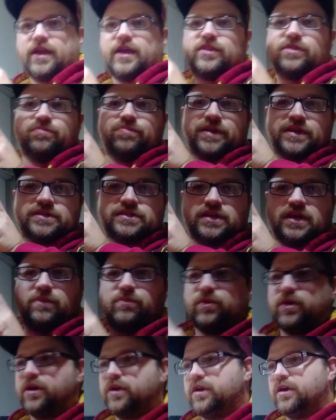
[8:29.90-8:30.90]
the base game
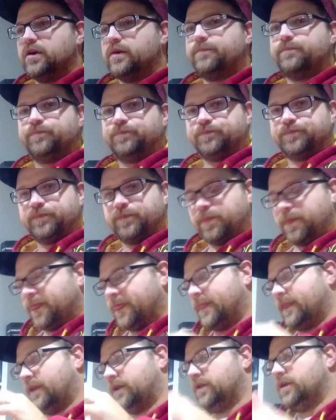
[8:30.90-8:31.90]
right here.
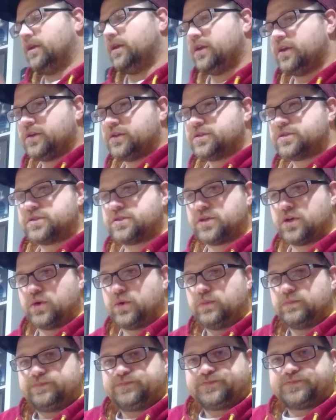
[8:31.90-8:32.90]

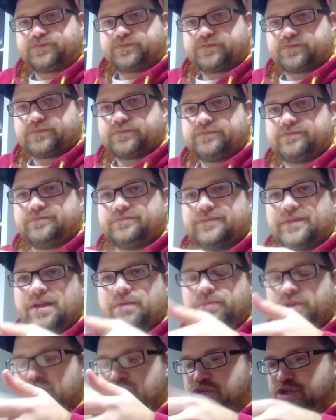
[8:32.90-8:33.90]
So I'm
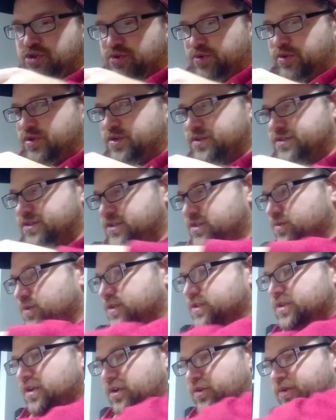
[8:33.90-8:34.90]
going to show you, because this one
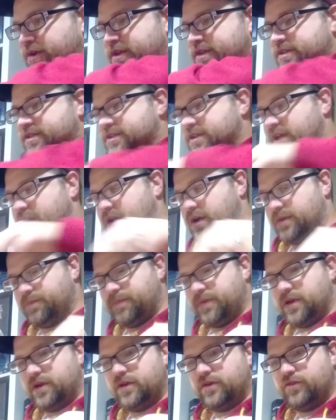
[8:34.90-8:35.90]
is already set up
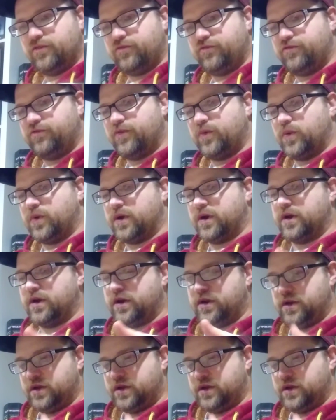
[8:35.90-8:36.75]
for,